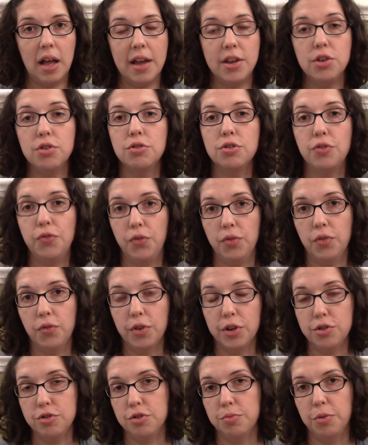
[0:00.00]
I use
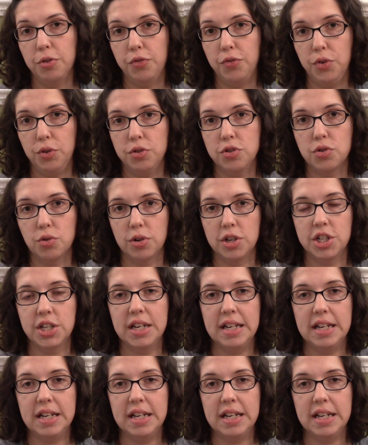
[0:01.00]
reusable food storage